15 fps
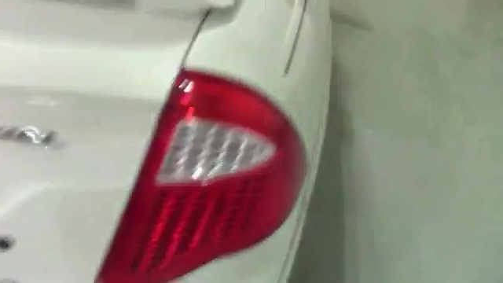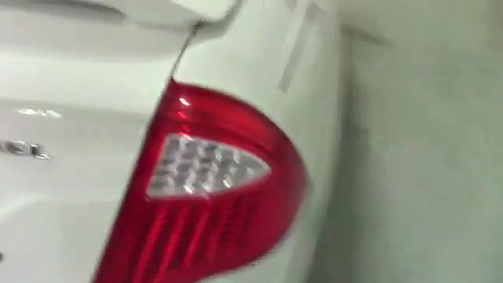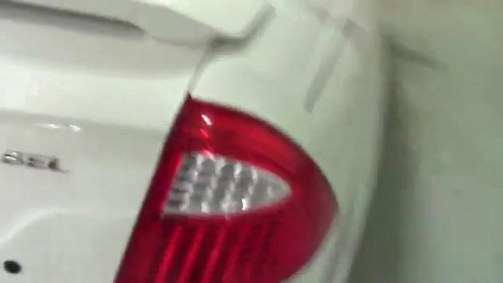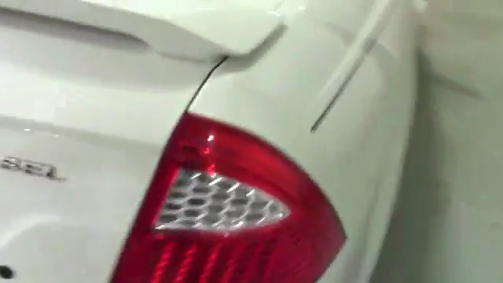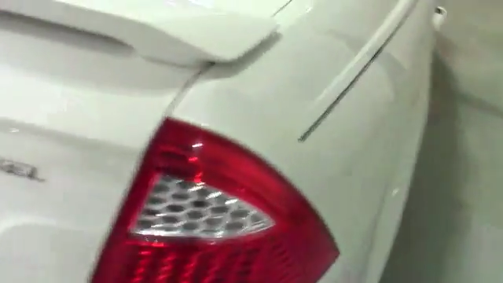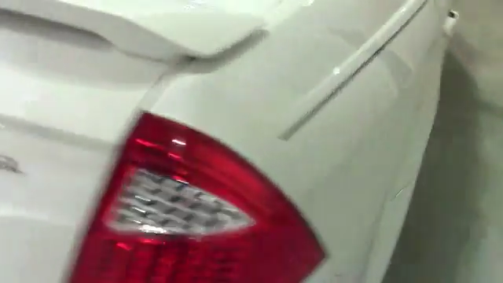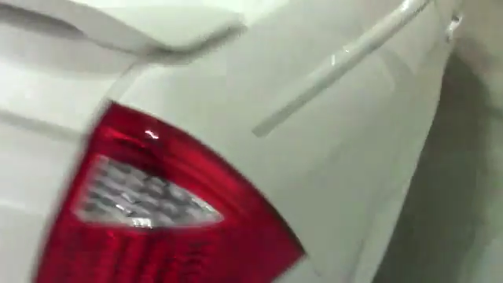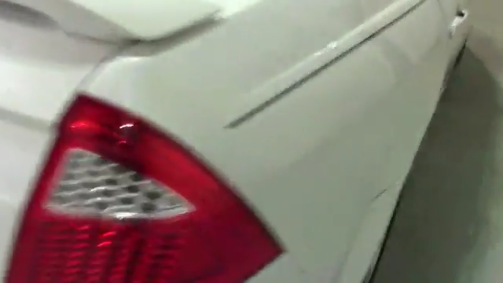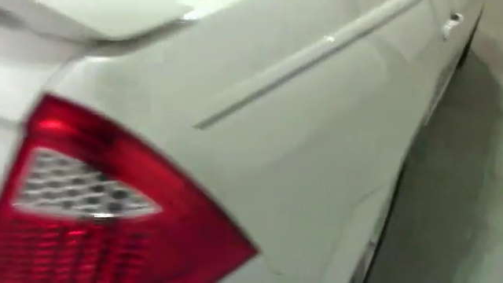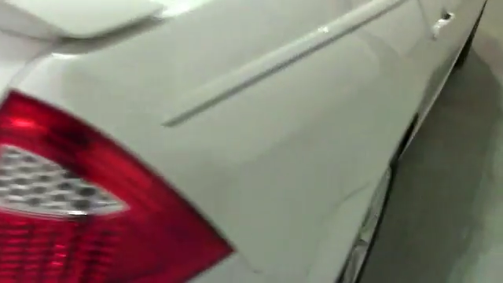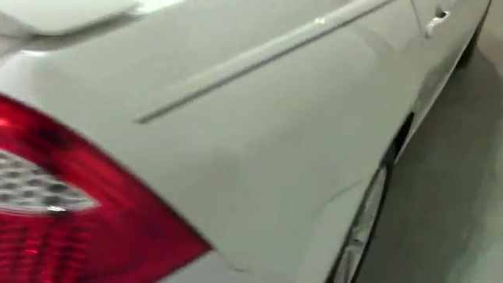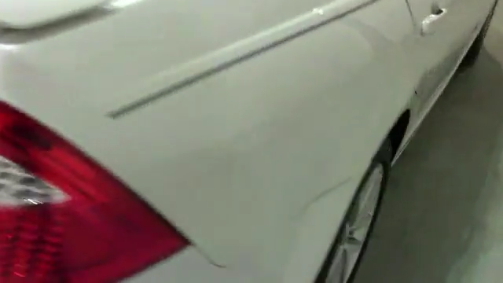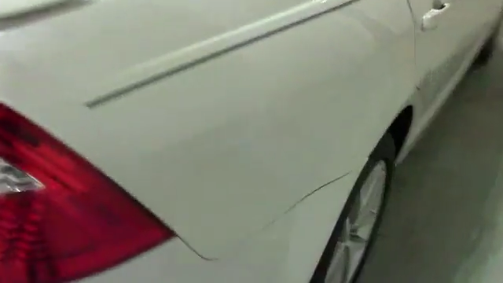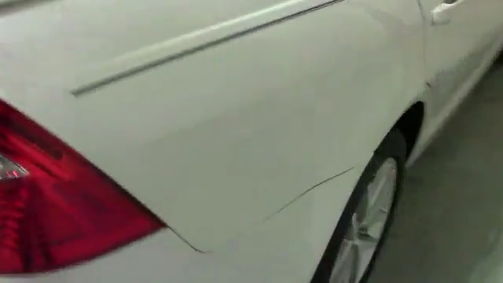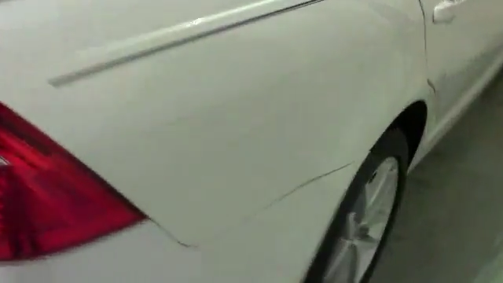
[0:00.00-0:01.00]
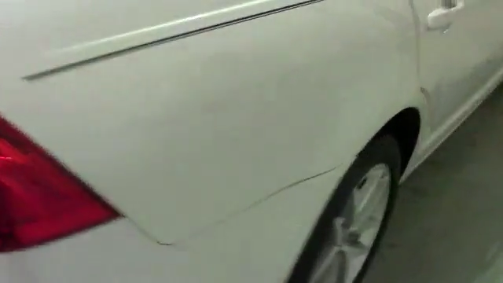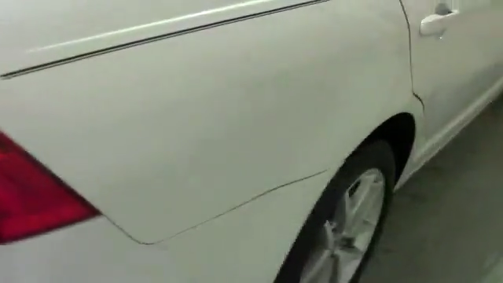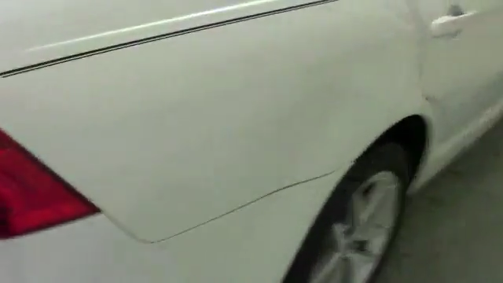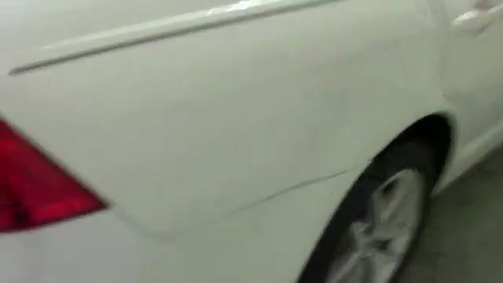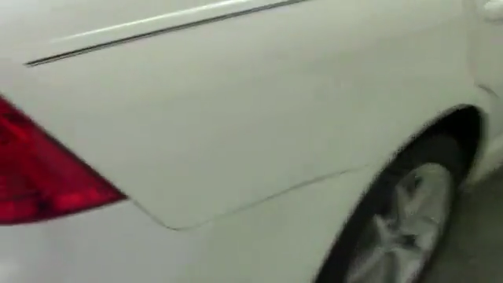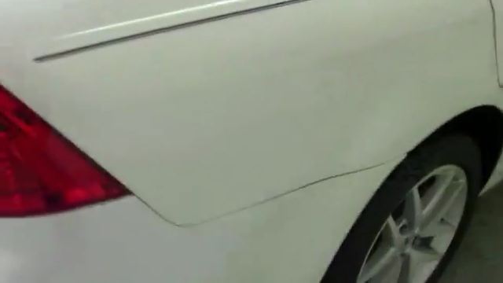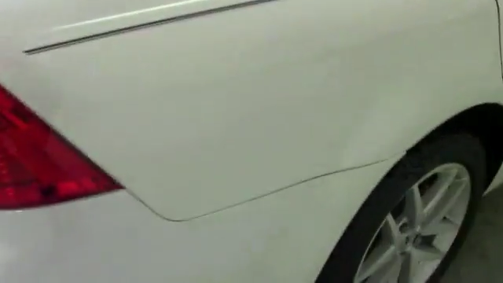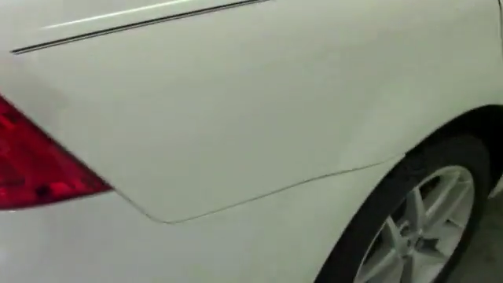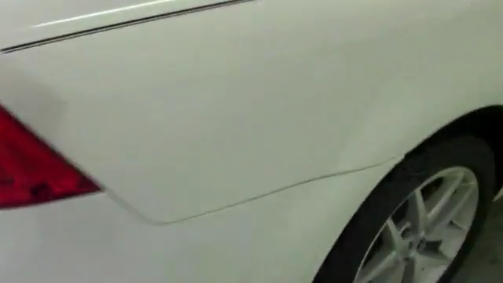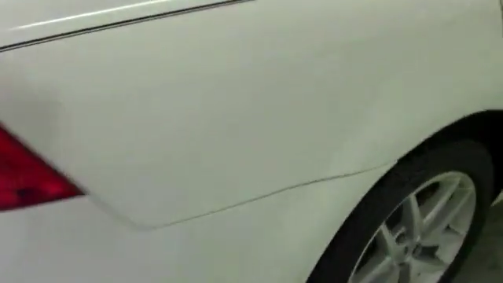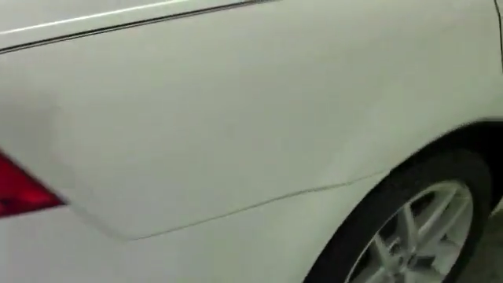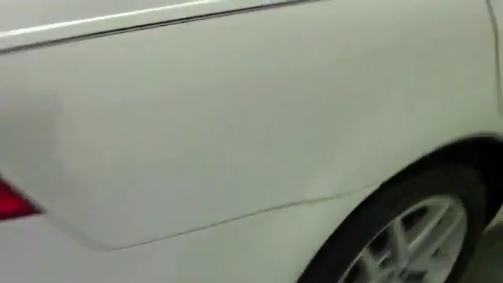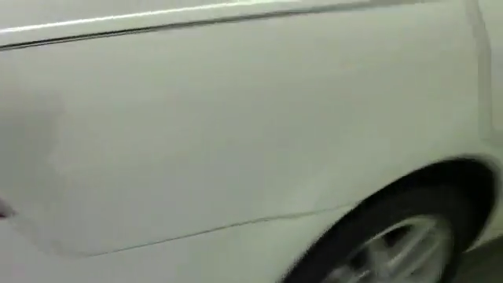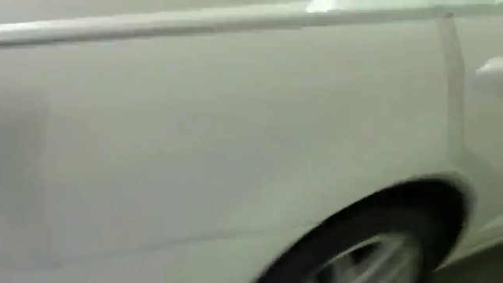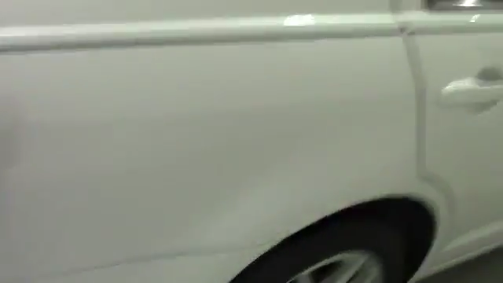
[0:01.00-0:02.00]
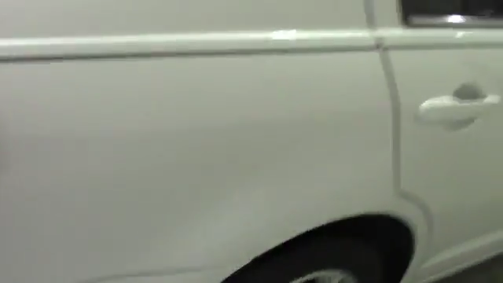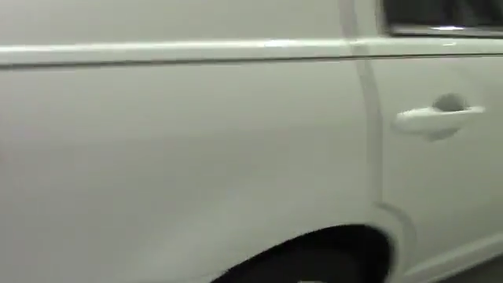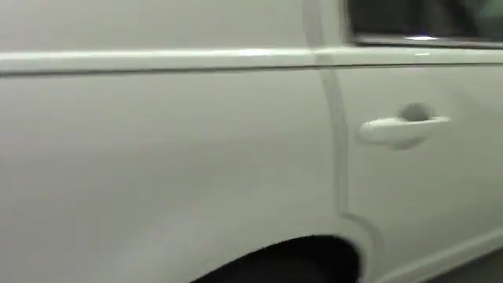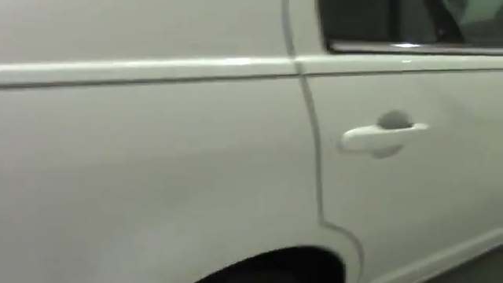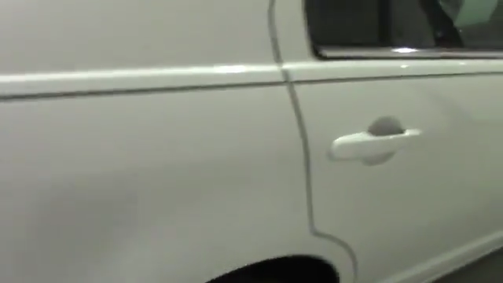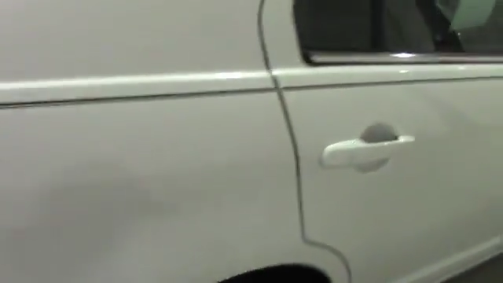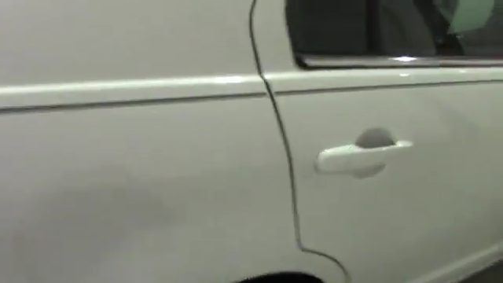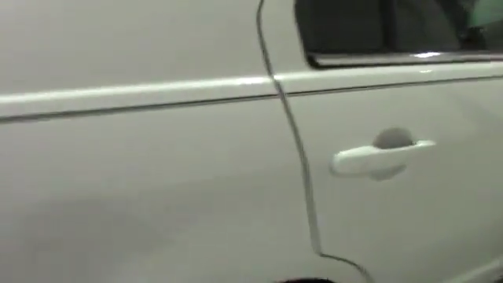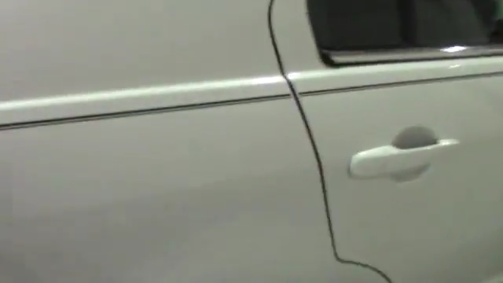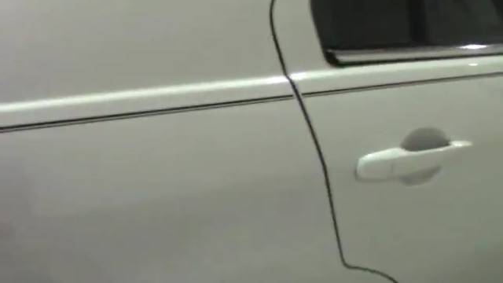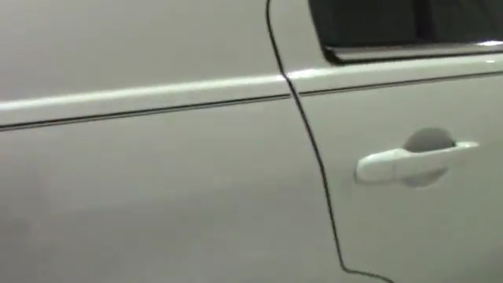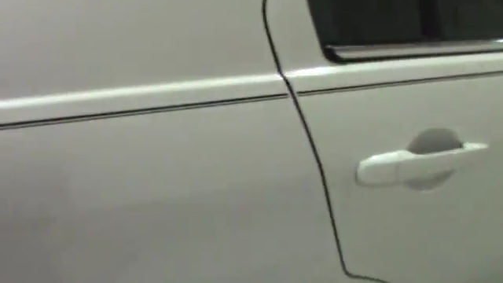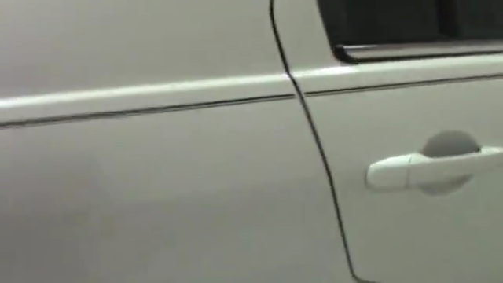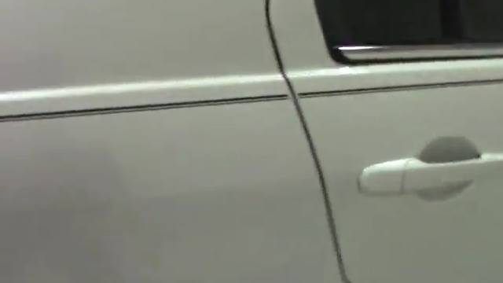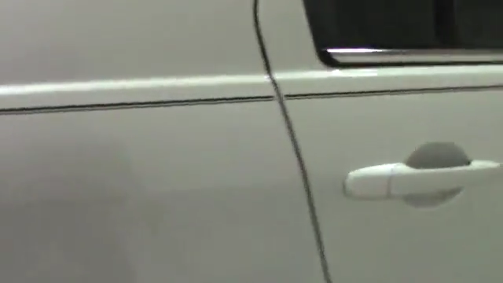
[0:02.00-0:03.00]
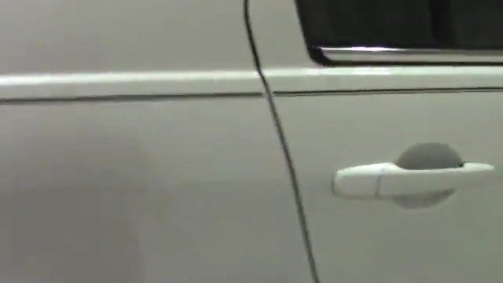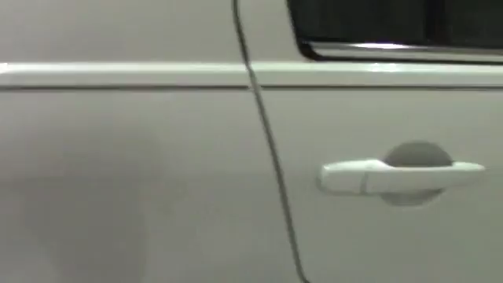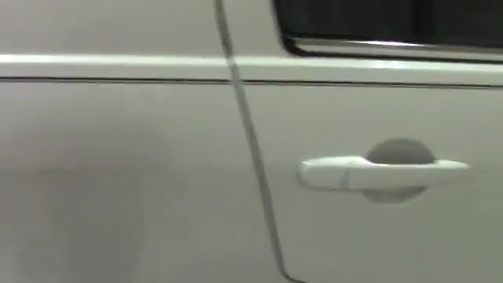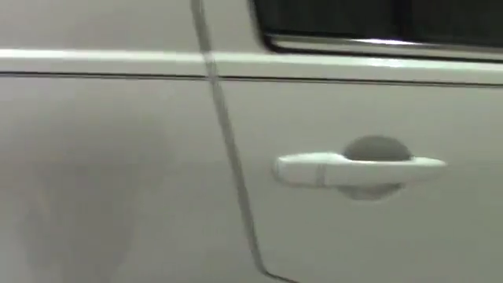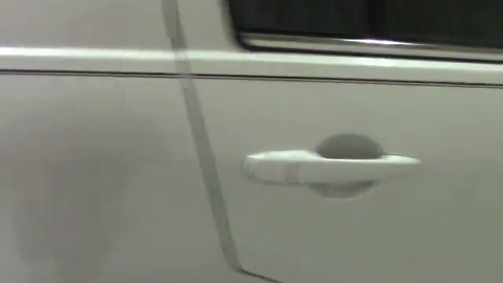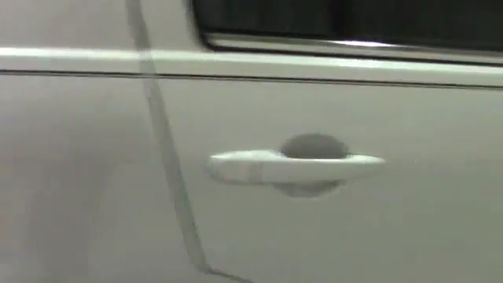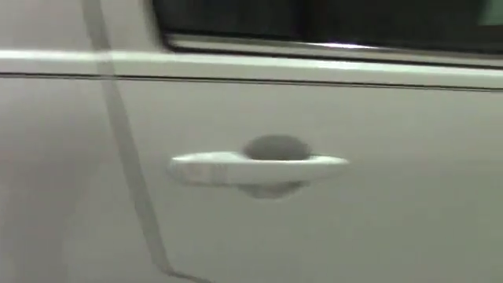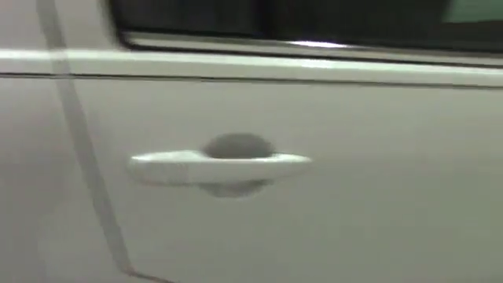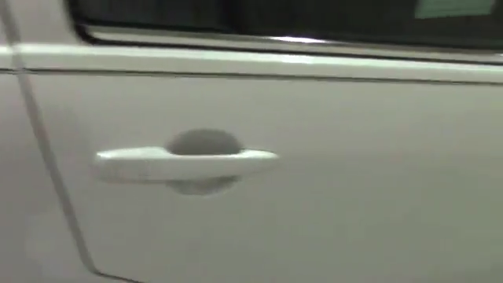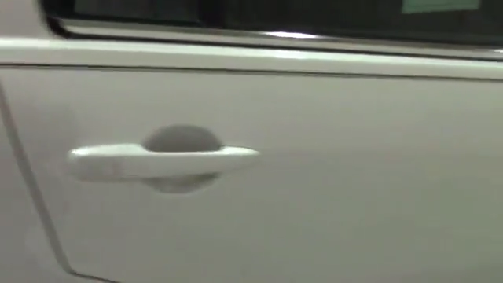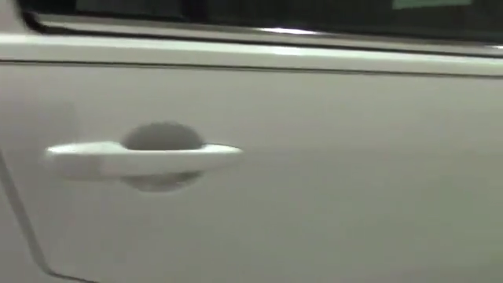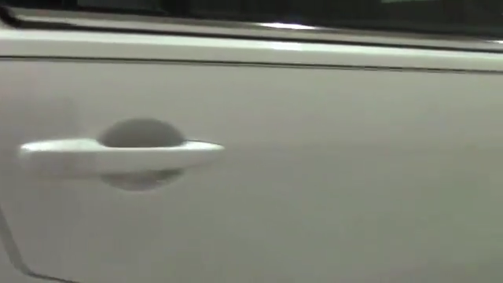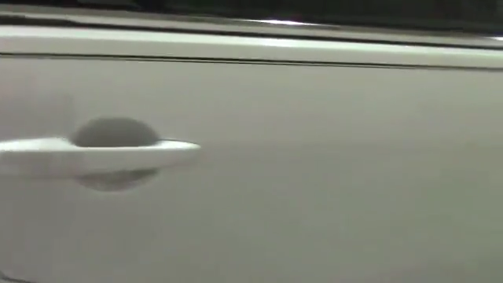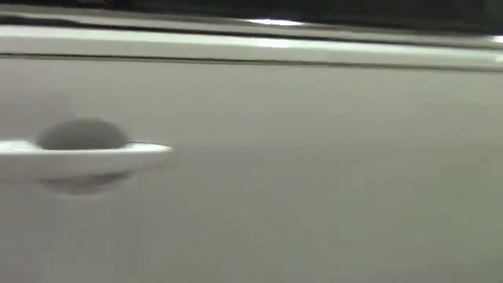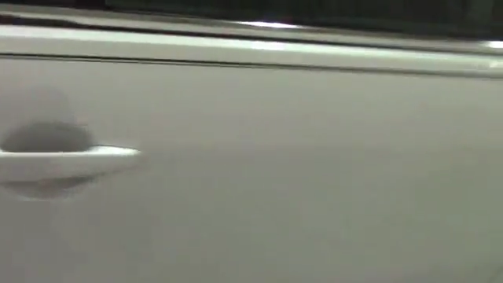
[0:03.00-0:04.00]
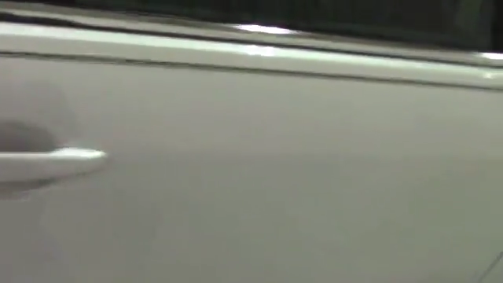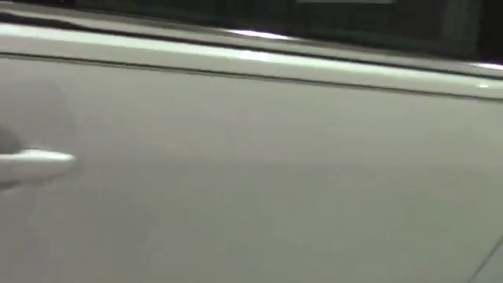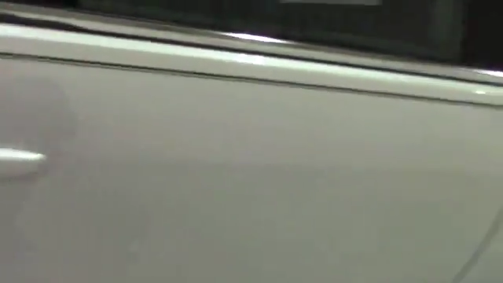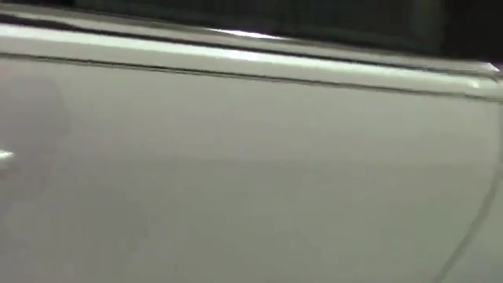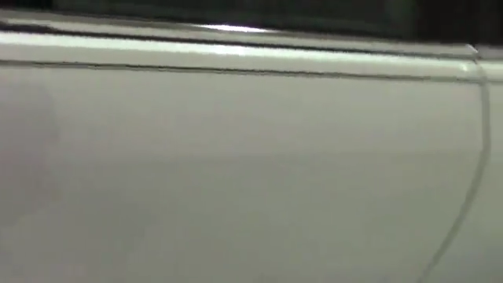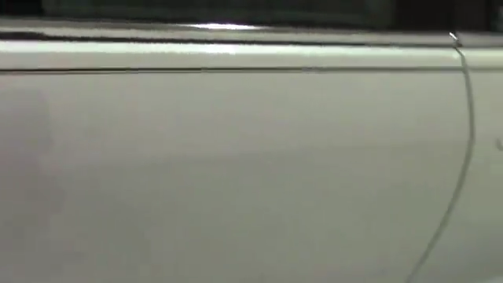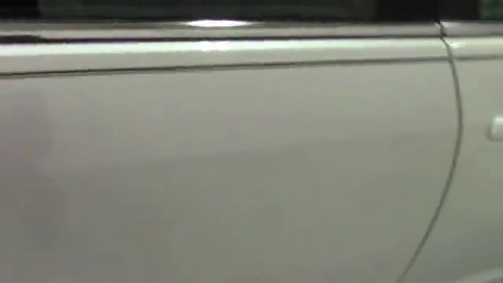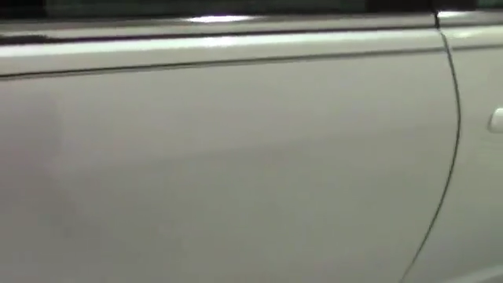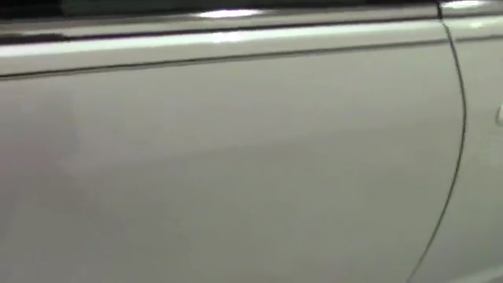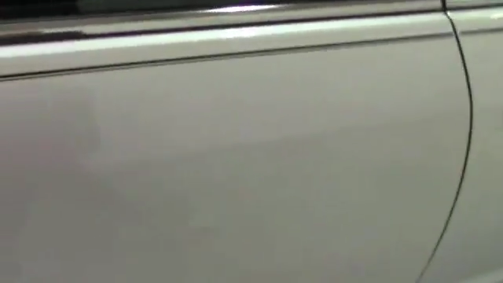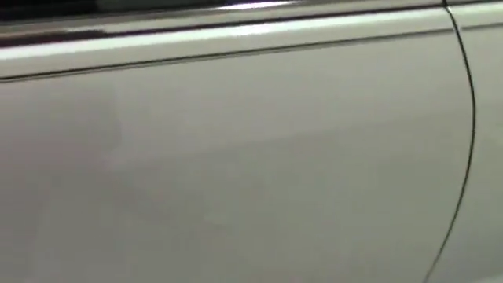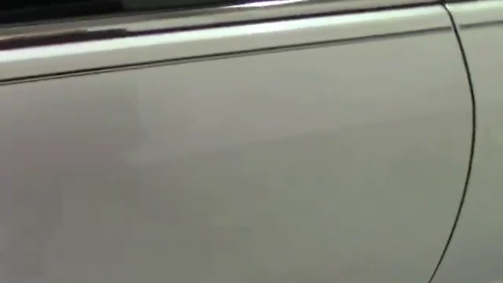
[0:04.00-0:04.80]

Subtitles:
(no speaker visible)